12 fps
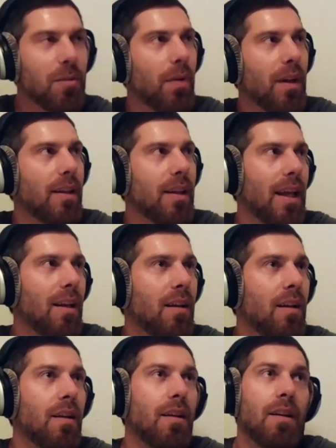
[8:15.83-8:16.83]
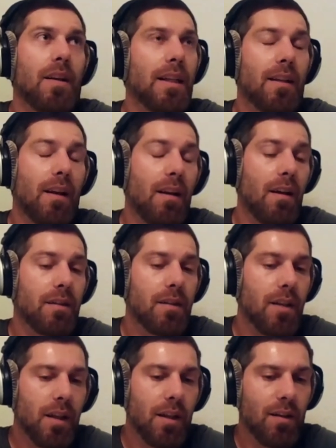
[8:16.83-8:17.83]
But then in the last
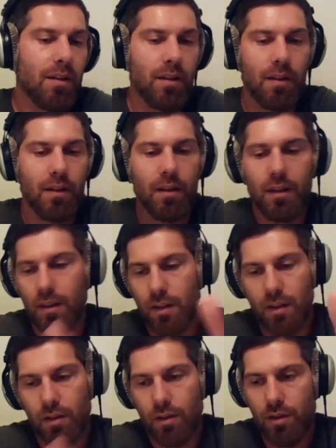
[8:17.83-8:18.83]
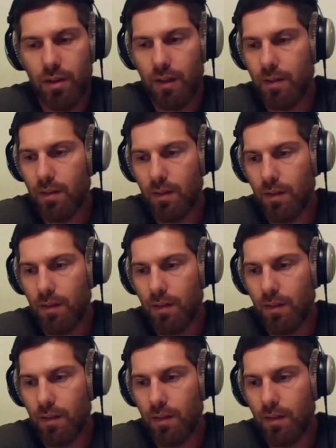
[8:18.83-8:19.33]
year, since